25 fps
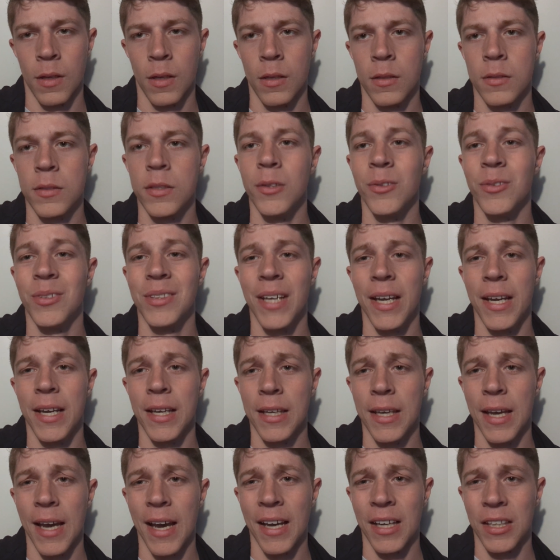So
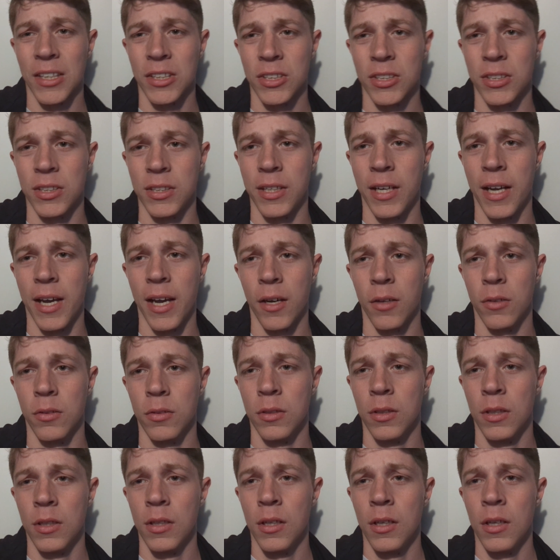take action now.
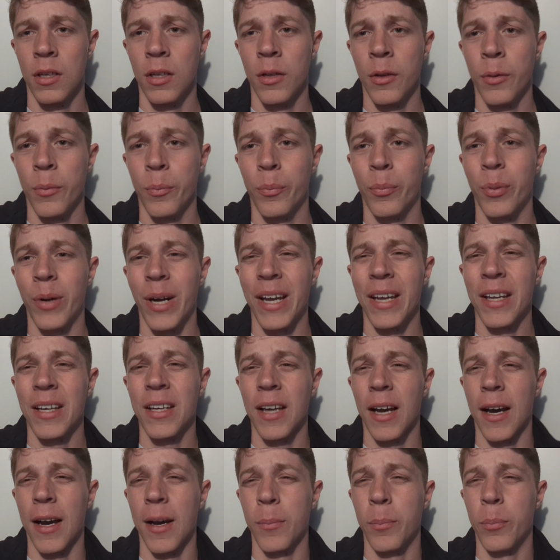
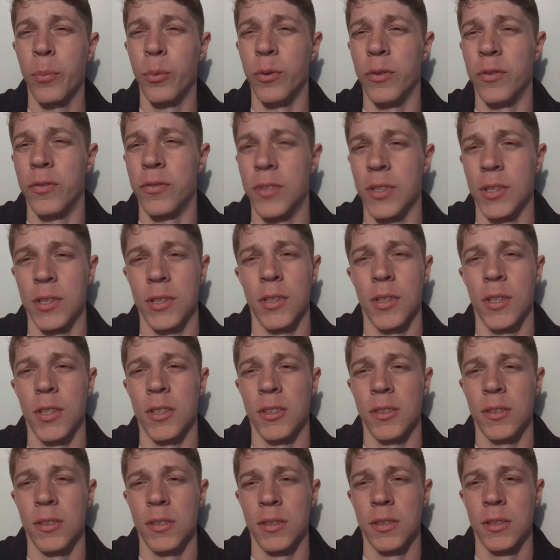Break up with the
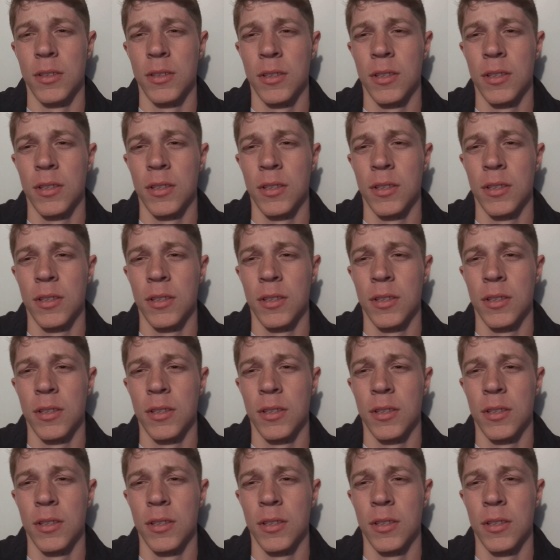girl.